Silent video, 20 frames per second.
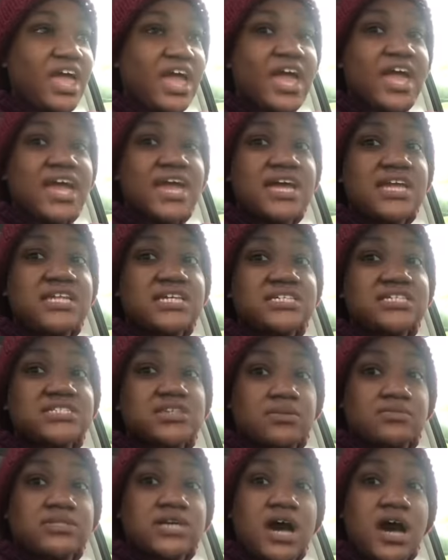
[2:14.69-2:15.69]
And
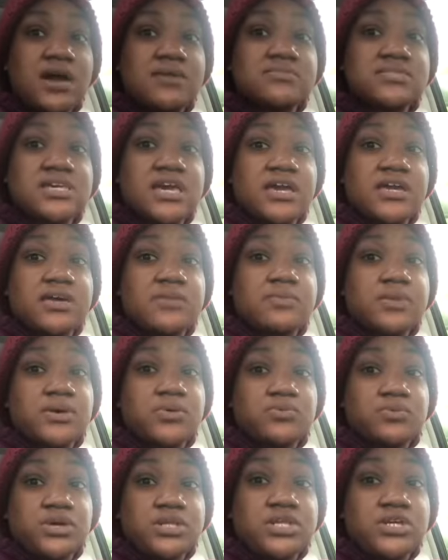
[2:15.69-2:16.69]
sometimes it can be
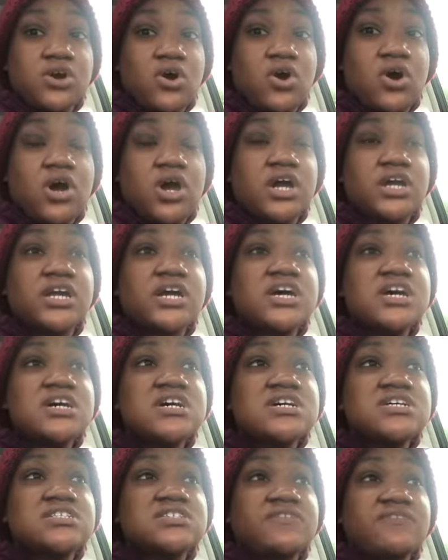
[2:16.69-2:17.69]
really hard
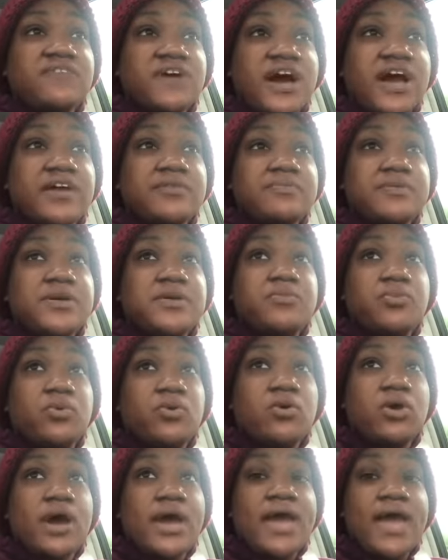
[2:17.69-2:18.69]
to find
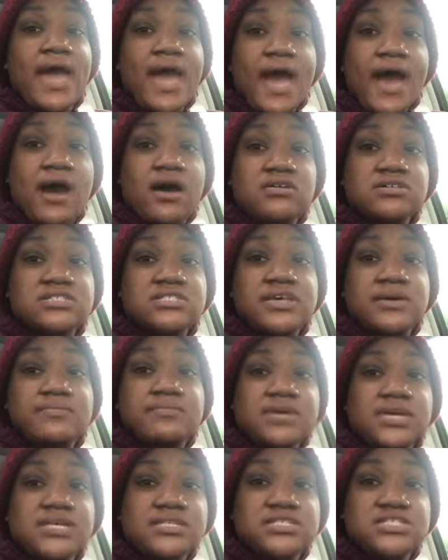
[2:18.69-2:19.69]
people a house that
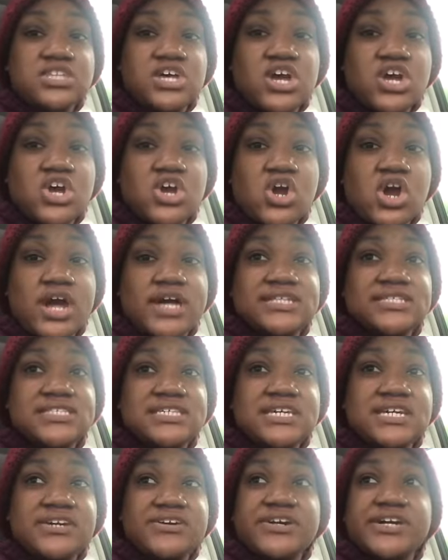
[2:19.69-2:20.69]
meets their
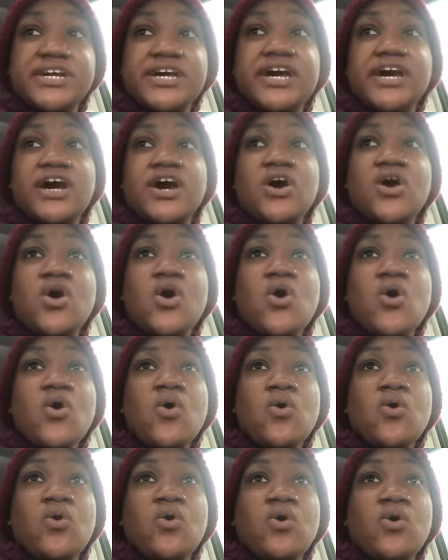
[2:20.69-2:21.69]
criteria,
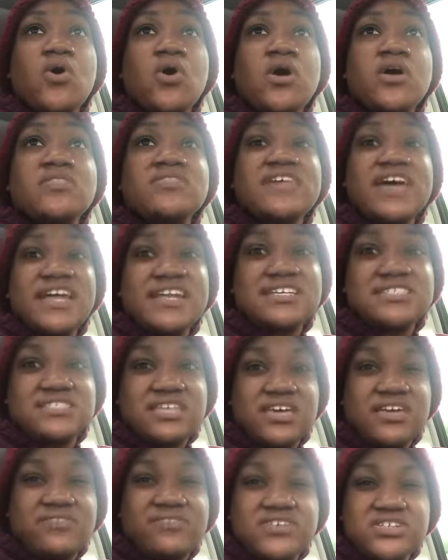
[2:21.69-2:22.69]
or that is
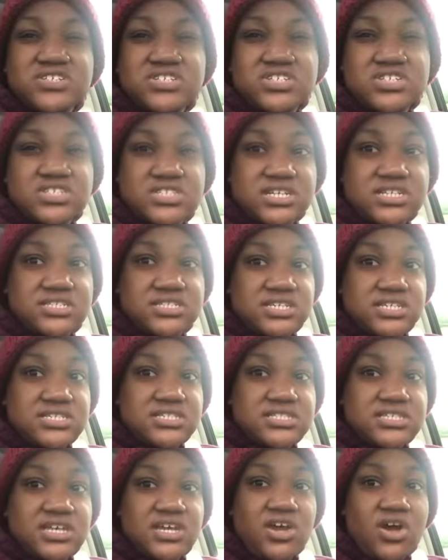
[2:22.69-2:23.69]
even just a
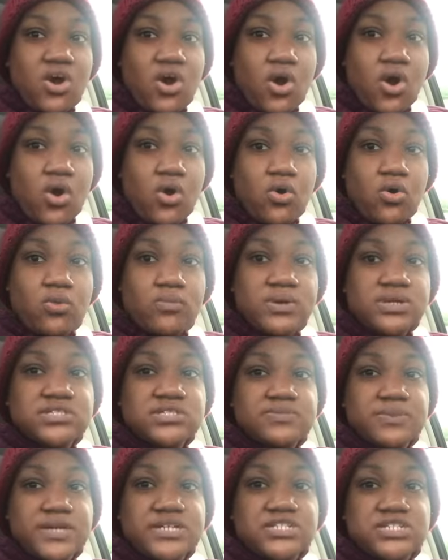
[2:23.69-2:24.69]
decent home,
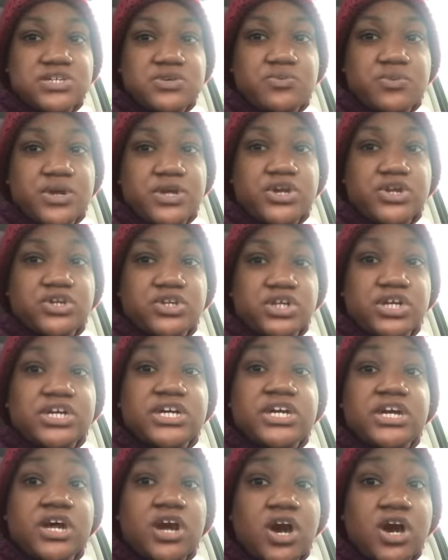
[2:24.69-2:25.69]
especially when you're
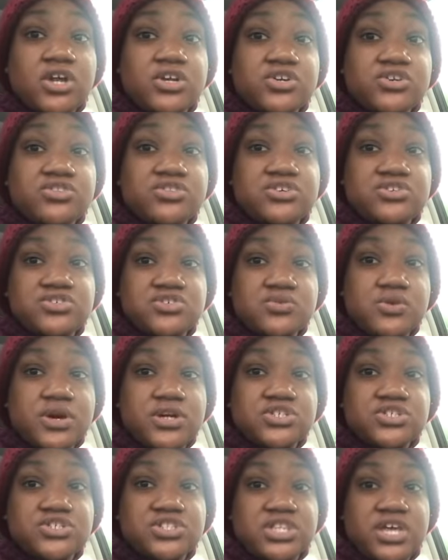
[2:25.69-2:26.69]
looking under the
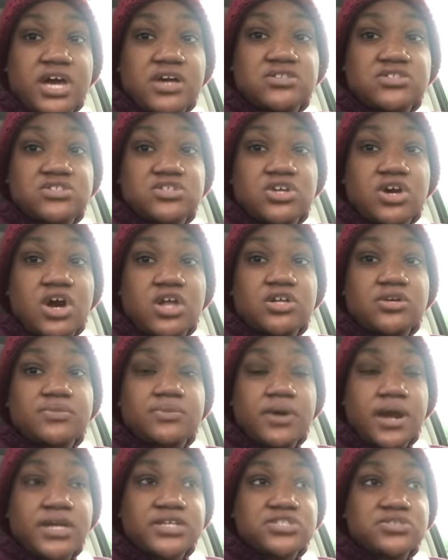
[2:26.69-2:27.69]
$200,000 price